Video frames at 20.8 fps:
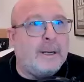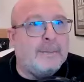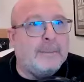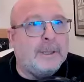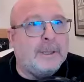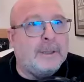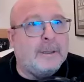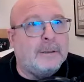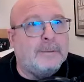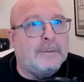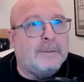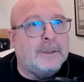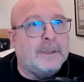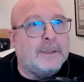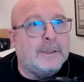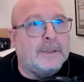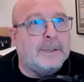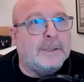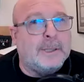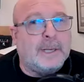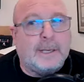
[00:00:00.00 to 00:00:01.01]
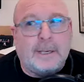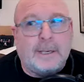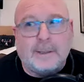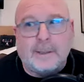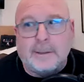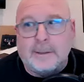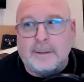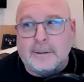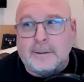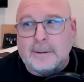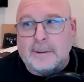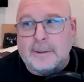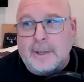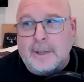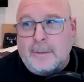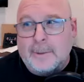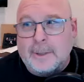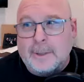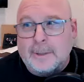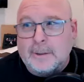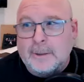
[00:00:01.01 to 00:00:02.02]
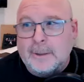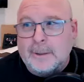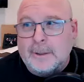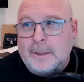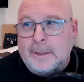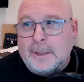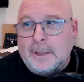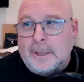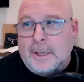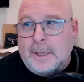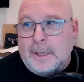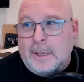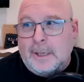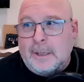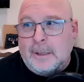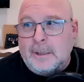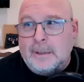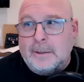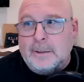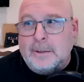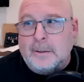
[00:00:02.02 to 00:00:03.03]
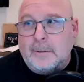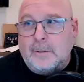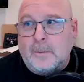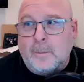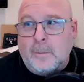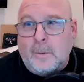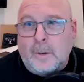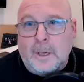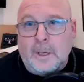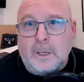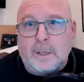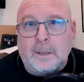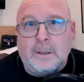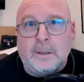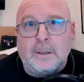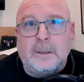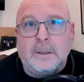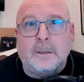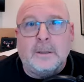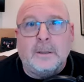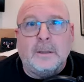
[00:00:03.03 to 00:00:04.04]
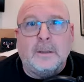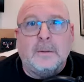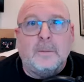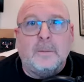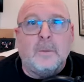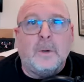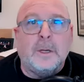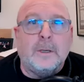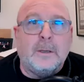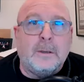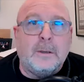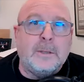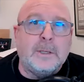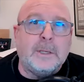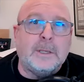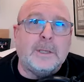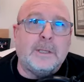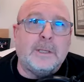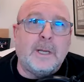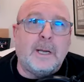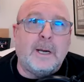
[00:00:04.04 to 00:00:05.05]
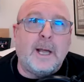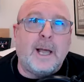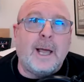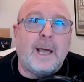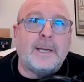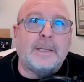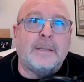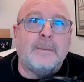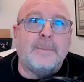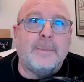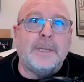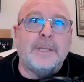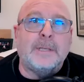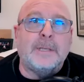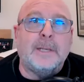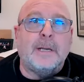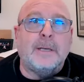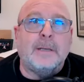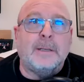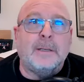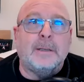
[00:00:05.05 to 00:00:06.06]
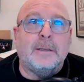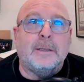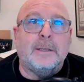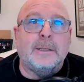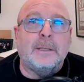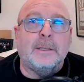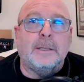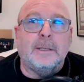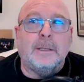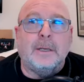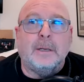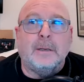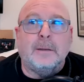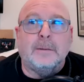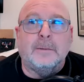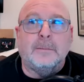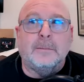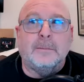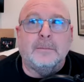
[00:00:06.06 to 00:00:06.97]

I'm going to go first since I got to choose the topic. Uh, so, one, what you just said has to be said to the CEO.